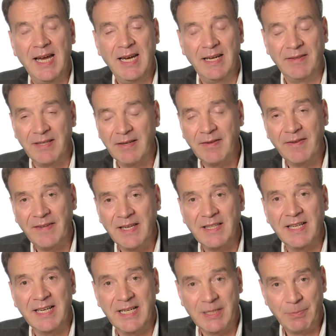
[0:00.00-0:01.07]
And the other thing
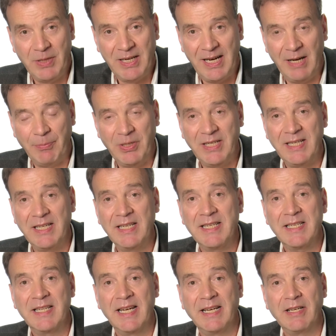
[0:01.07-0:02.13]
that has been happening
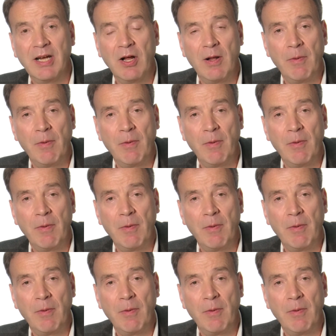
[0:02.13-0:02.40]
is that